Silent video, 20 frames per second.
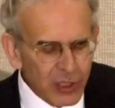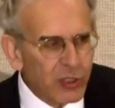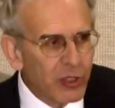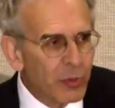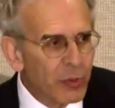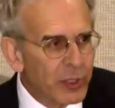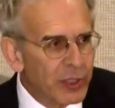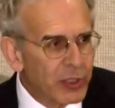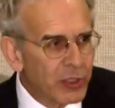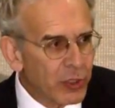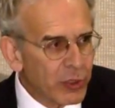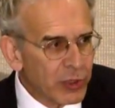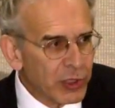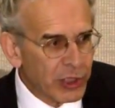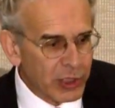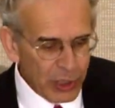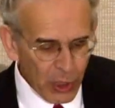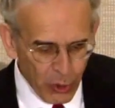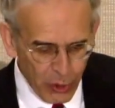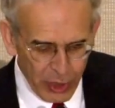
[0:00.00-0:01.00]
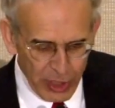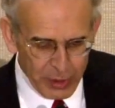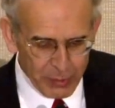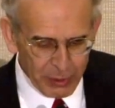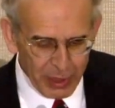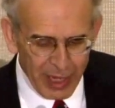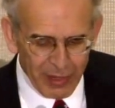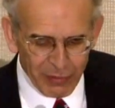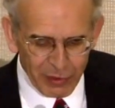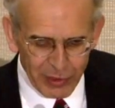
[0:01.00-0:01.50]
to reduce
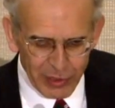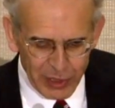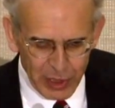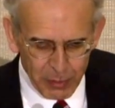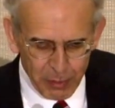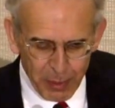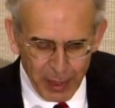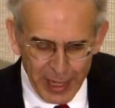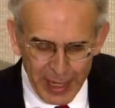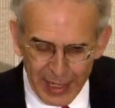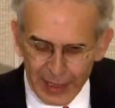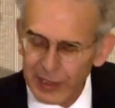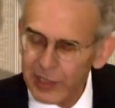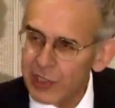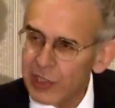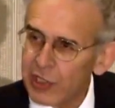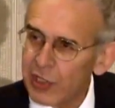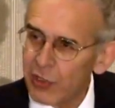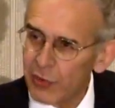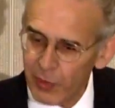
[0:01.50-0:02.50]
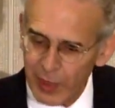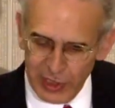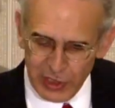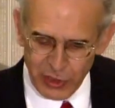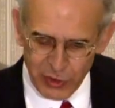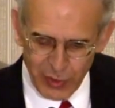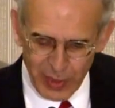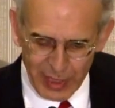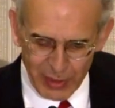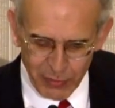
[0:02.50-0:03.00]
sodium levels in packaged and
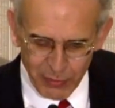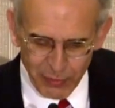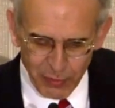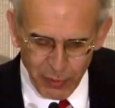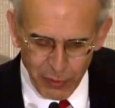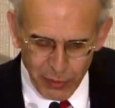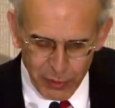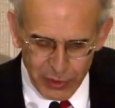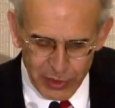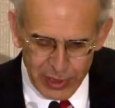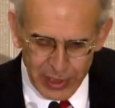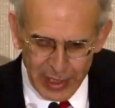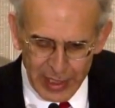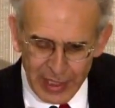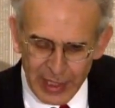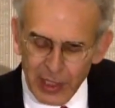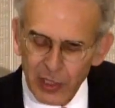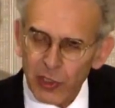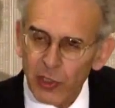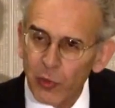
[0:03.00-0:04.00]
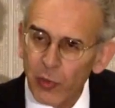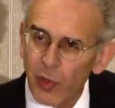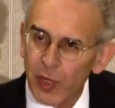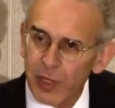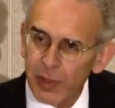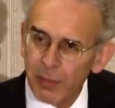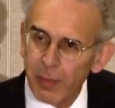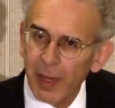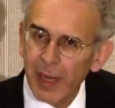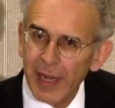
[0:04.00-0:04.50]
restaurant foods, to
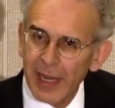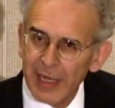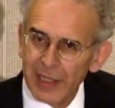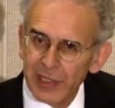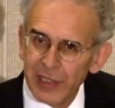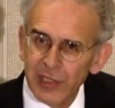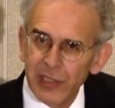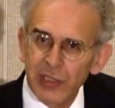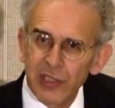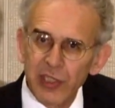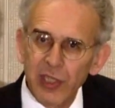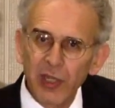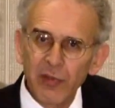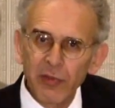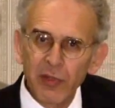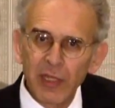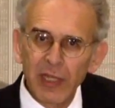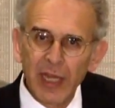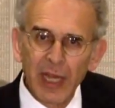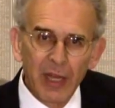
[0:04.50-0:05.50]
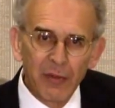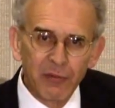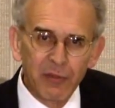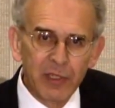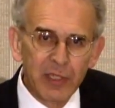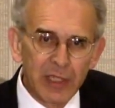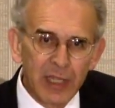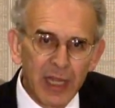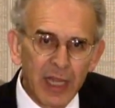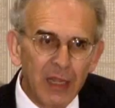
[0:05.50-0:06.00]
win passage of the
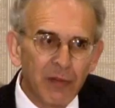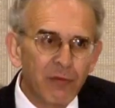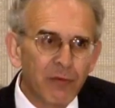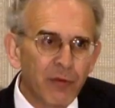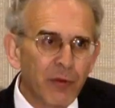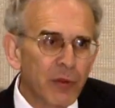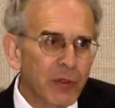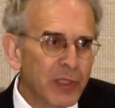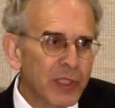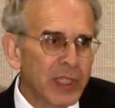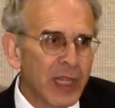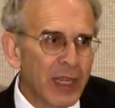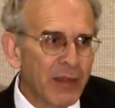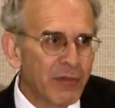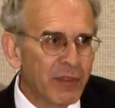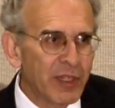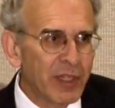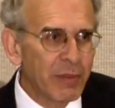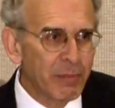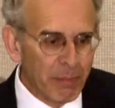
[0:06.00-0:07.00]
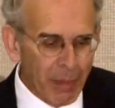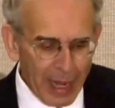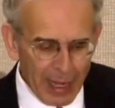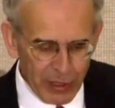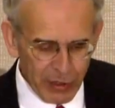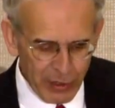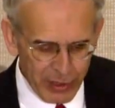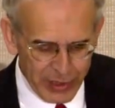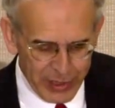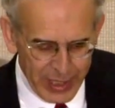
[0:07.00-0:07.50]
FDA Food Safety
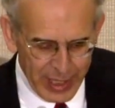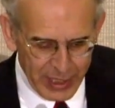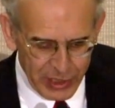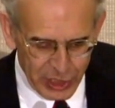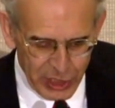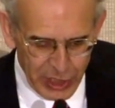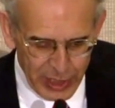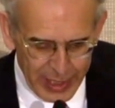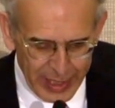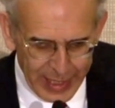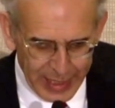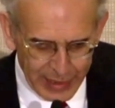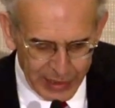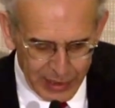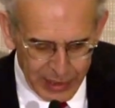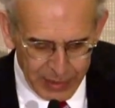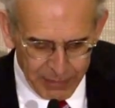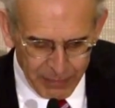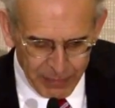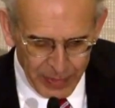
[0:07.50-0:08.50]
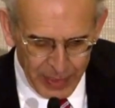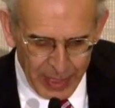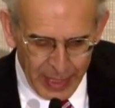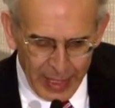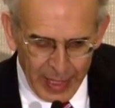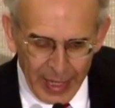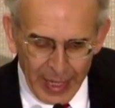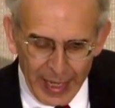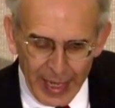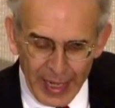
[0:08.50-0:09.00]
Modernization Act,
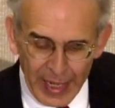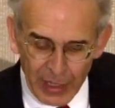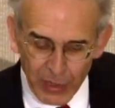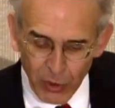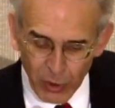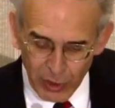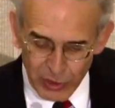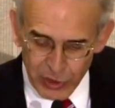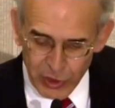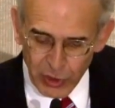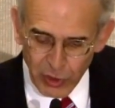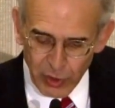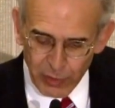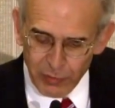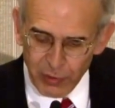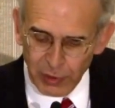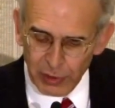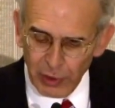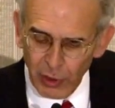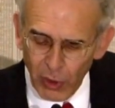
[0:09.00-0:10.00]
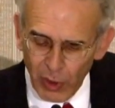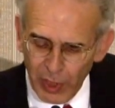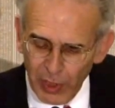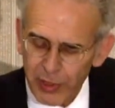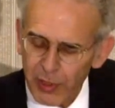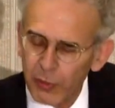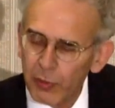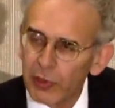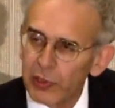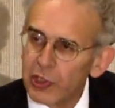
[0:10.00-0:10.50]
and also of the
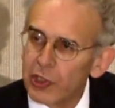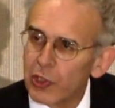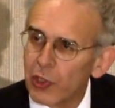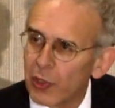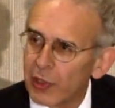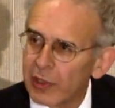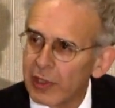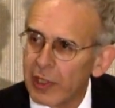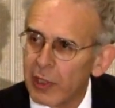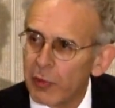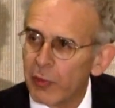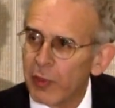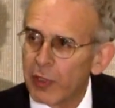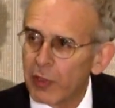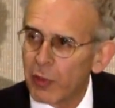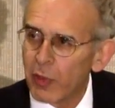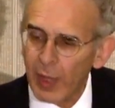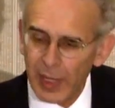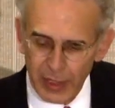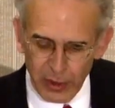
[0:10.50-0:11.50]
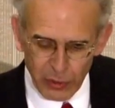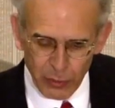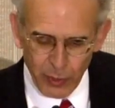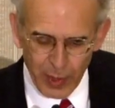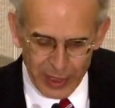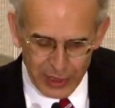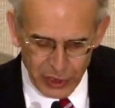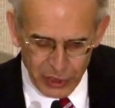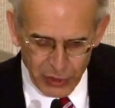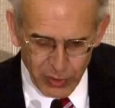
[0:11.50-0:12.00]
law that will shortly require
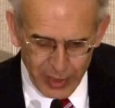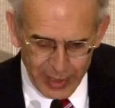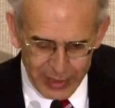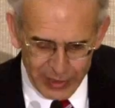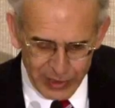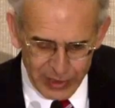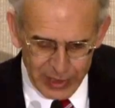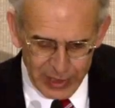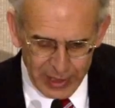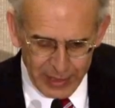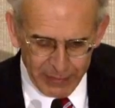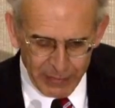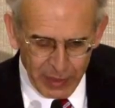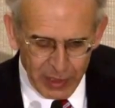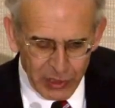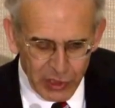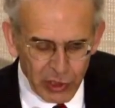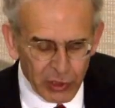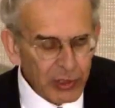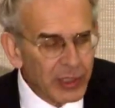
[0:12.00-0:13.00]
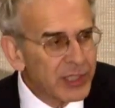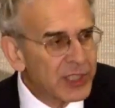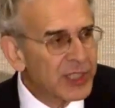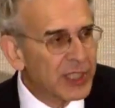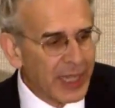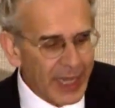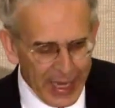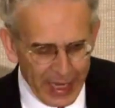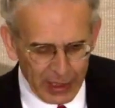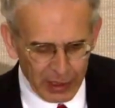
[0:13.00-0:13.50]
restaurants to
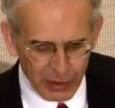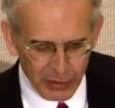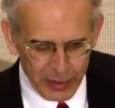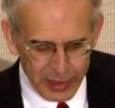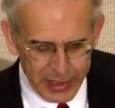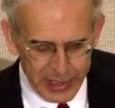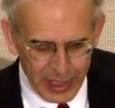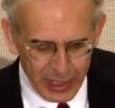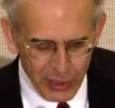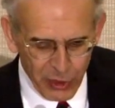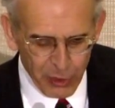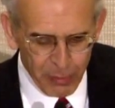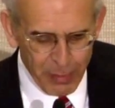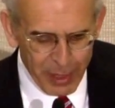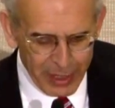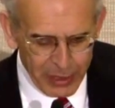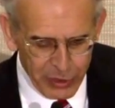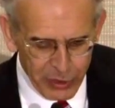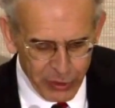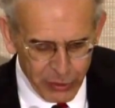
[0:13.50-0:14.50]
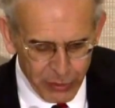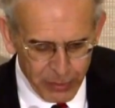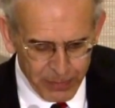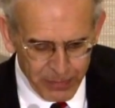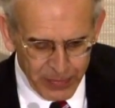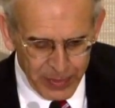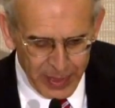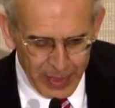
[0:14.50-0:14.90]
list calories on their menu.